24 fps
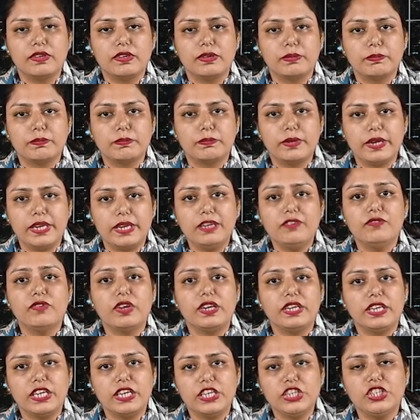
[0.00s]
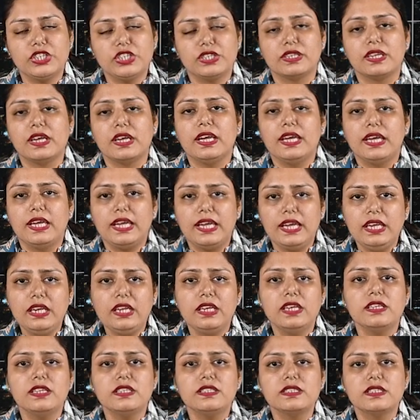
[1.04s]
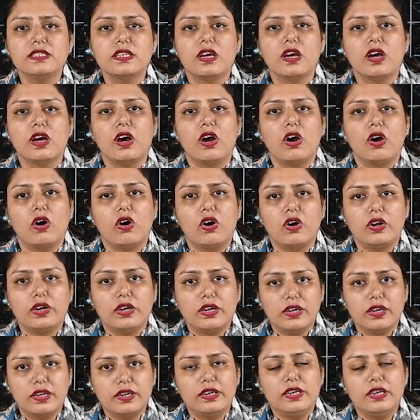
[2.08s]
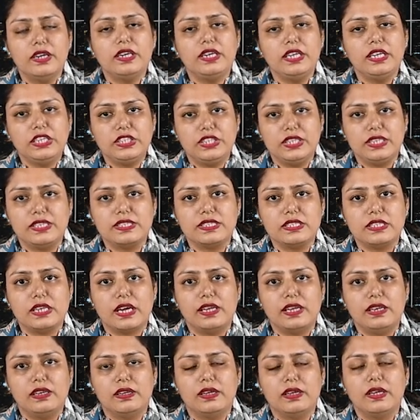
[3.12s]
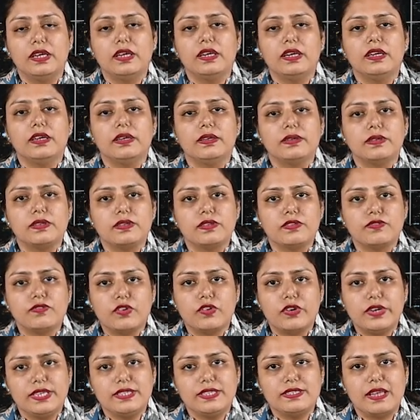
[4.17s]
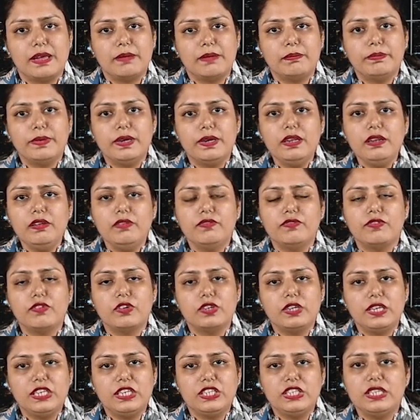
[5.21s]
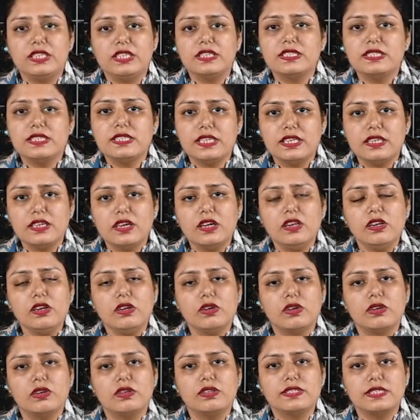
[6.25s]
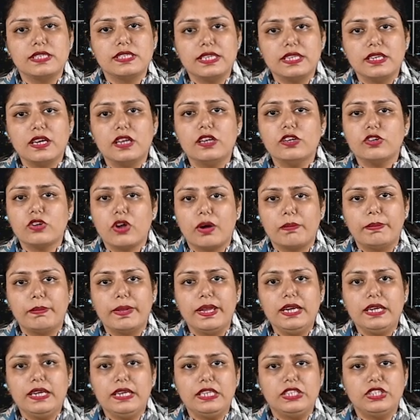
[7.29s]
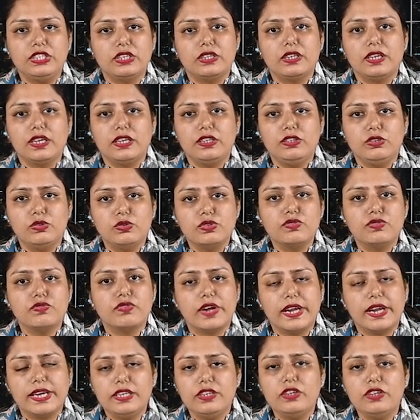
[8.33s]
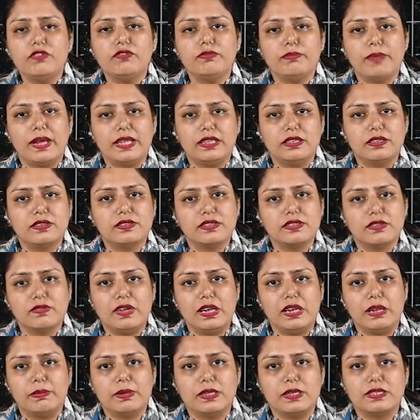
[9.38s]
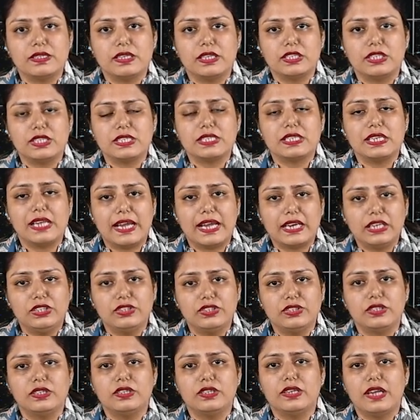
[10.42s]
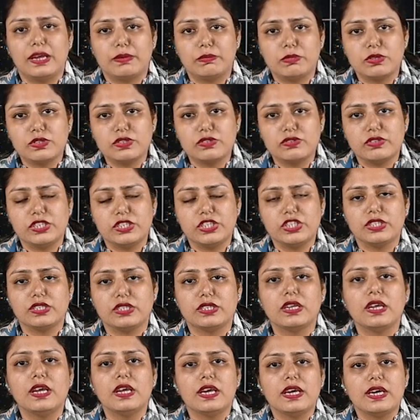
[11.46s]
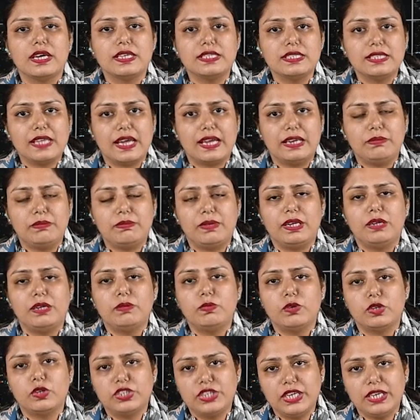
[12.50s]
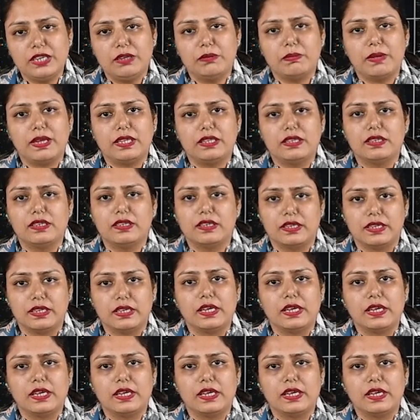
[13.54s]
bring variation in his or her teaching style. For example, for teaching a single topic, teacher can use a variety of methods available such as lecture, demonstration, assignment, project method.